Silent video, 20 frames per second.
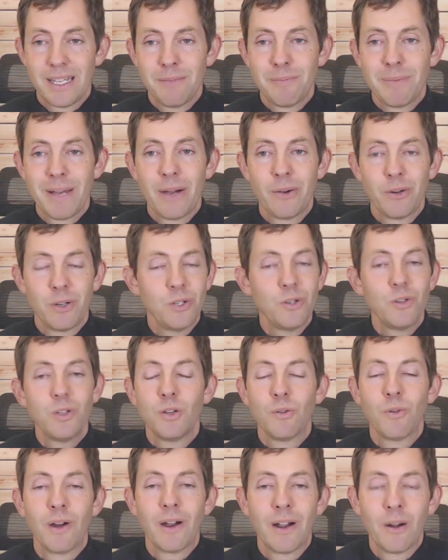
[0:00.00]
empower who
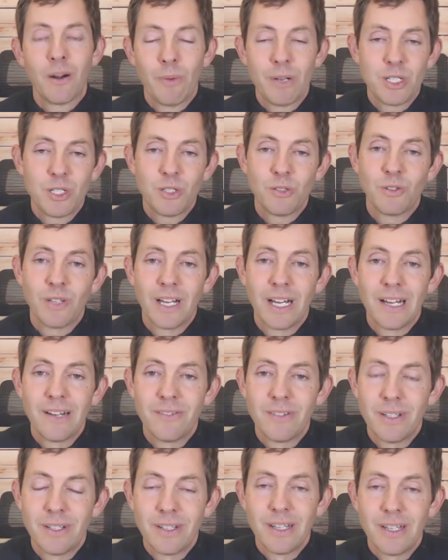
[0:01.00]
you are and what you
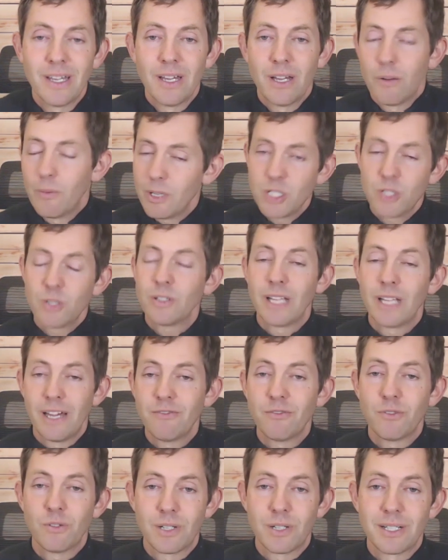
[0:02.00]
love and what you're alive
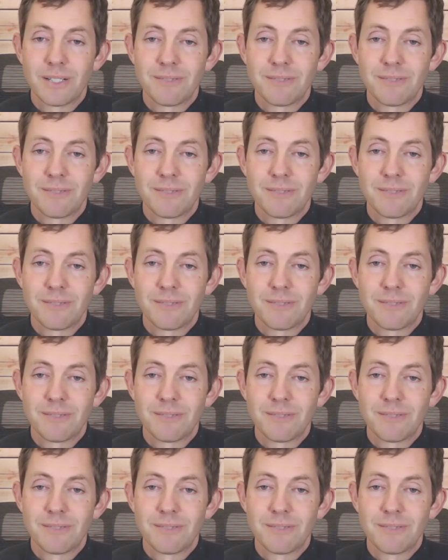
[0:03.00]
for.